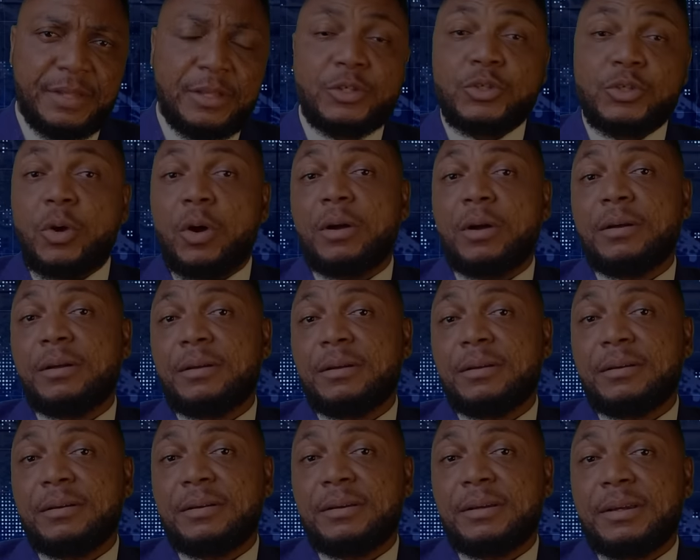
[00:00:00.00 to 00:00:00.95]
So
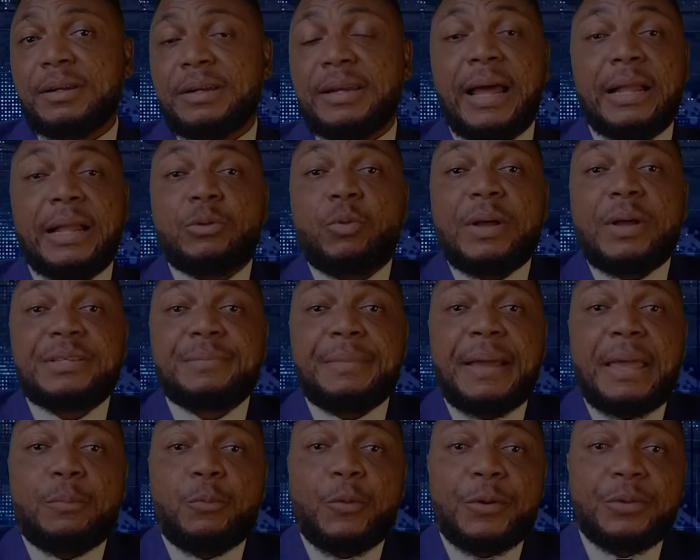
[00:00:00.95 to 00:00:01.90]
that was
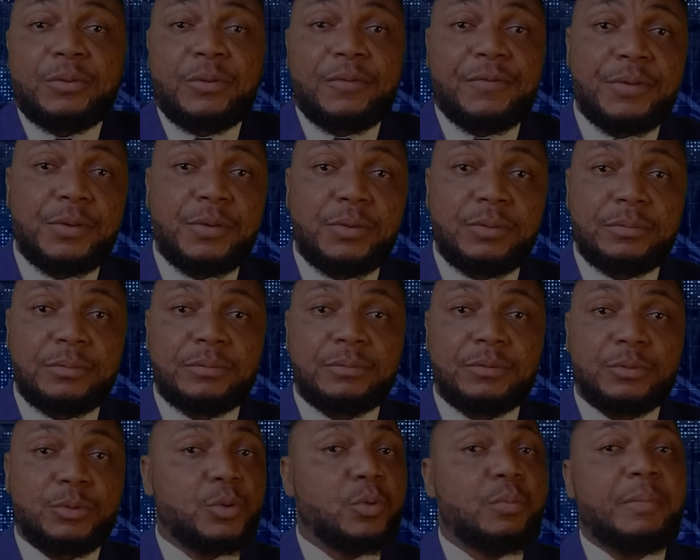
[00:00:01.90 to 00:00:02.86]
my point of view
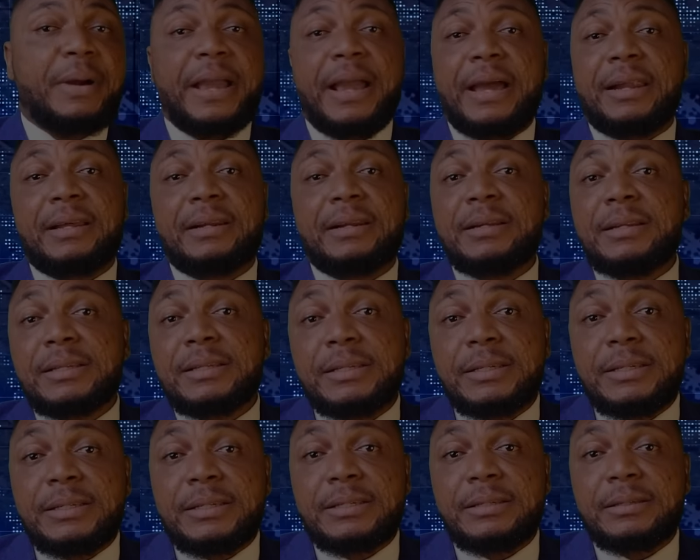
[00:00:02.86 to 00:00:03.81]
through my
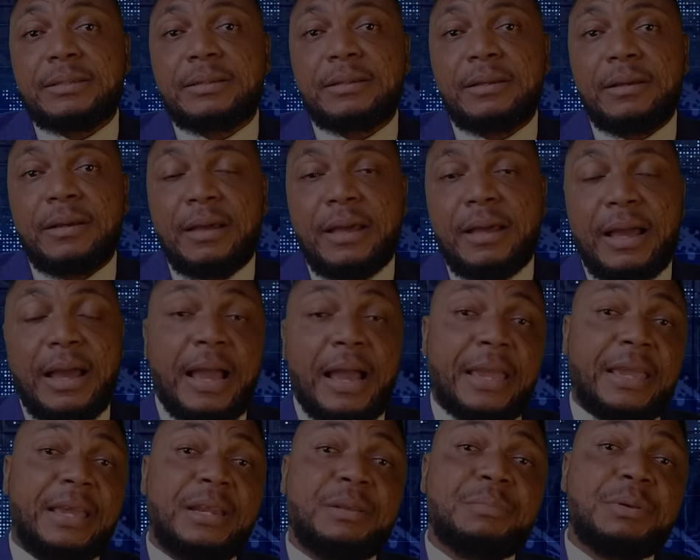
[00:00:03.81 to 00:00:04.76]
analysis.
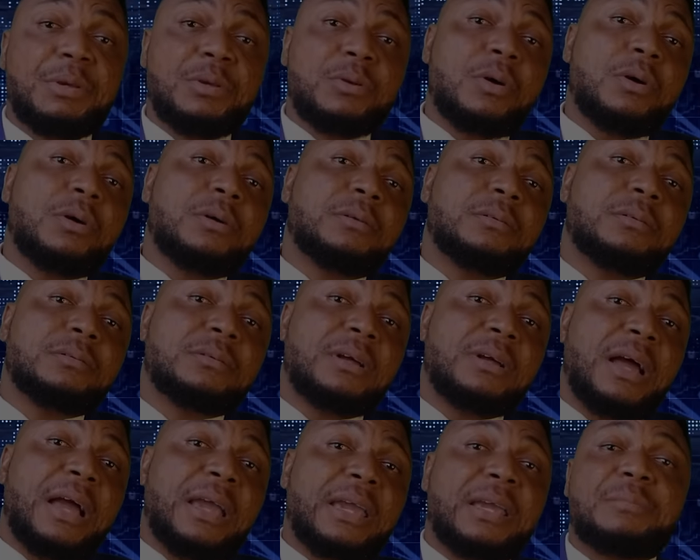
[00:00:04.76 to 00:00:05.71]
I can be wrong,
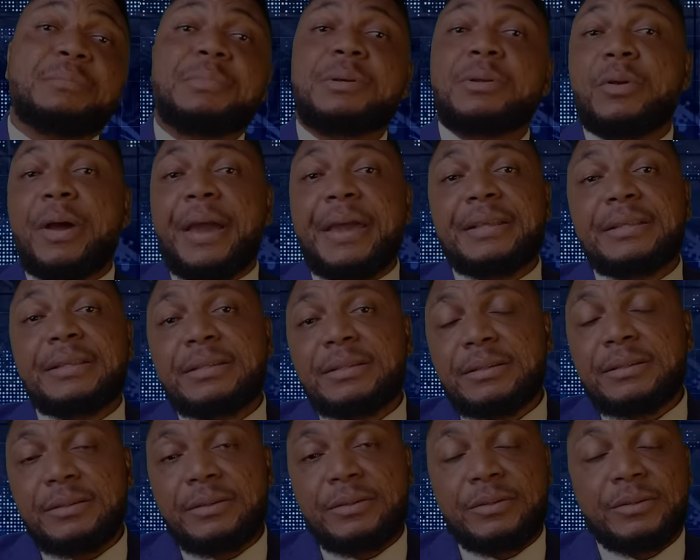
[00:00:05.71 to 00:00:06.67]
I can be right,
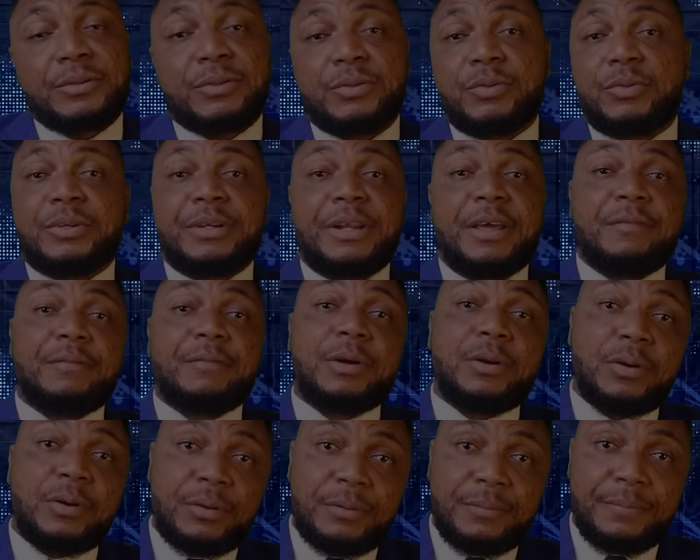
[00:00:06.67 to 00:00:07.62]
you'll never
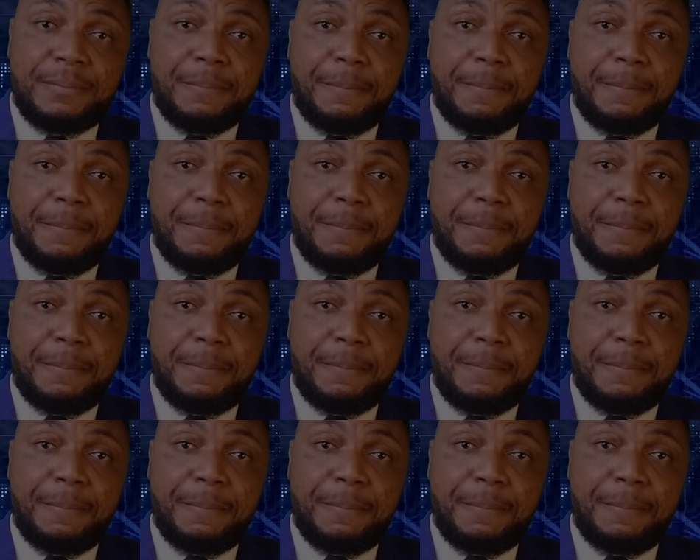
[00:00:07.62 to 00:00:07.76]
know.